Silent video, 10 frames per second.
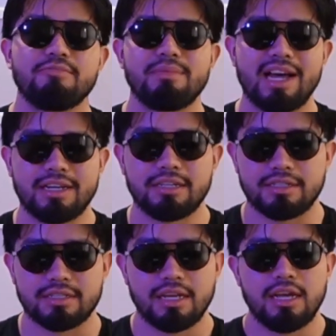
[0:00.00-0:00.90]

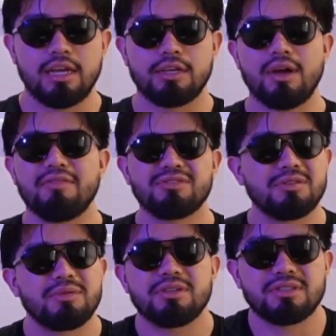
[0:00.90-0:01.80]
manners. You have to
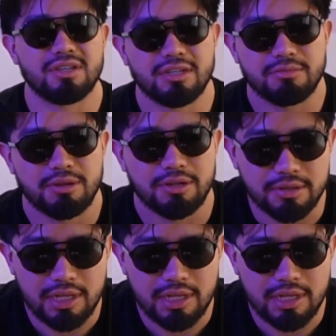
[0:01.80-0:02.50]
know what you're talking about.